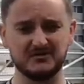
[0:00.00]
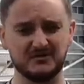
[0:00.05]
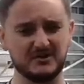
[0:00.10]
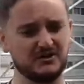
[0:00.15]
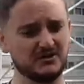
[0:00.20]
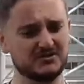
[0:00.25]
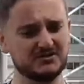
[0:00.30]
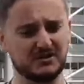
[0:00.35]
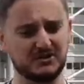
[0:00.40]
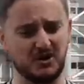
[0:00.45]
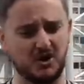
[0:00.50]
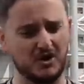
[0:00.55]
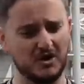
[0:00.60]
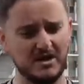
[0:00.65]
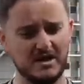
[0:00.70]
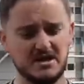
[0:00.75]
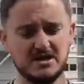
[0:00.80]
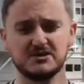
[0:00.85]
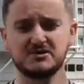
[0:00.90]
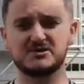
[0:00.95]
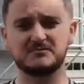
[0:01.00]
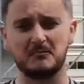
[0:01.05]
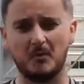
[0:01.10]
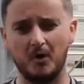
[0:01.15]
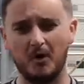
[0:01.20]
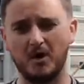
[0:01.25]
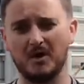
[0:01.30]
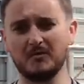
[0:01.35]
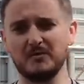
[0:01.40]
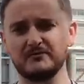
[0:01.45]
You know, he looks a lot
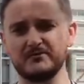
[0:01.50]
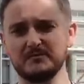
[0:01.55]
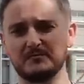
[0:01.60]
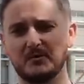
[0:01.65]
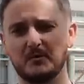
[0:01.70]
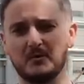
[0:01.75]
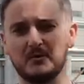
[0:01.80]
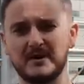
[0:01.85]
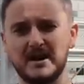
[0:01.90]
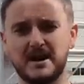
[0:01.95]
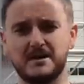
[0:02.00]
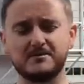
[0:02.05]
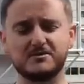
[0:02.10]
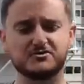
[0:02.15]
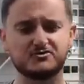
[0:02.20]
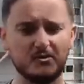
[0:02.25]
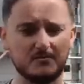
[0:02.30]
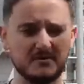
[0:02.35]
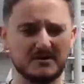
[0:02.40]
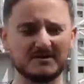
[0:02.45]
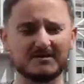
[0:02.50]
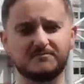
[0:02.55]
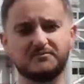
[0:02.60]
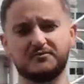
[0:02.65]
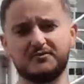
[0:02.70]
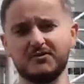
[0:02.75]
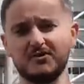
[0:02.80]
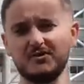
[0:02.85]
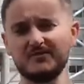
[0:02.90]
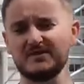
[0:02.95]
smarter with the ball now. His dribbling's
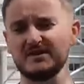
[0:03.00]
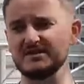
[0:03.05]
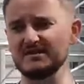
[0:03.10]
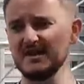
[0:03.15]
improved.